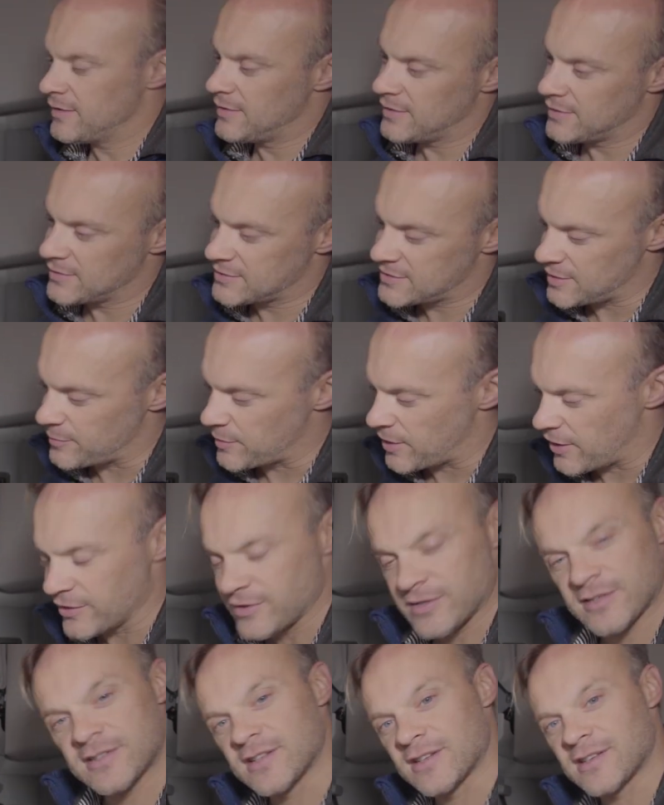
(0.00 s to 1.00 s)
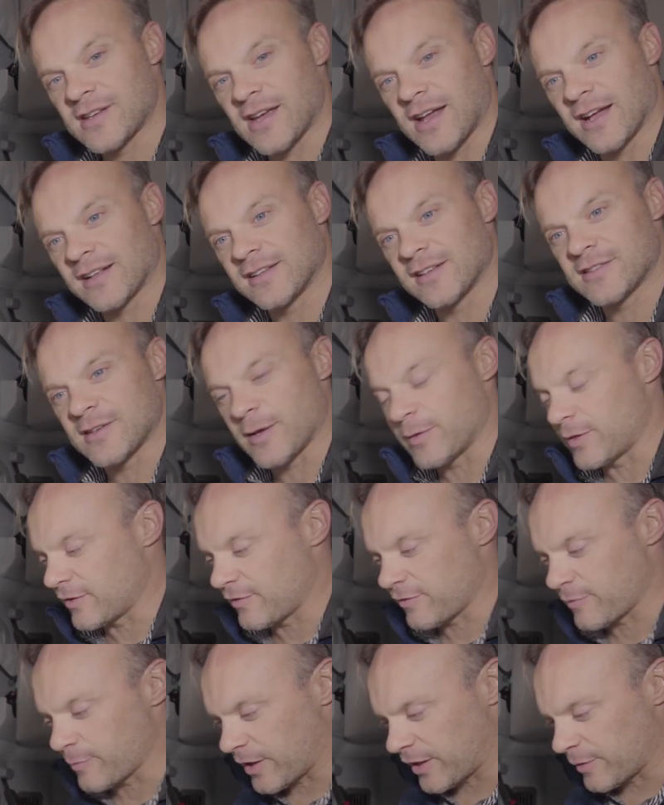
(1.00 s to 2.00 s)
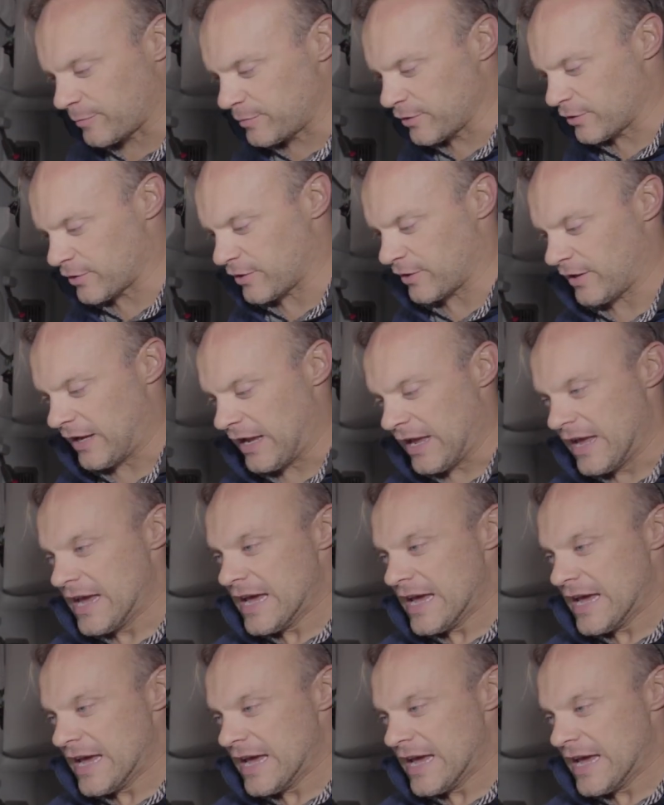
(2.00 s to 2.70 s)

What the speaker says: And somehow I just disconnected something from my computer.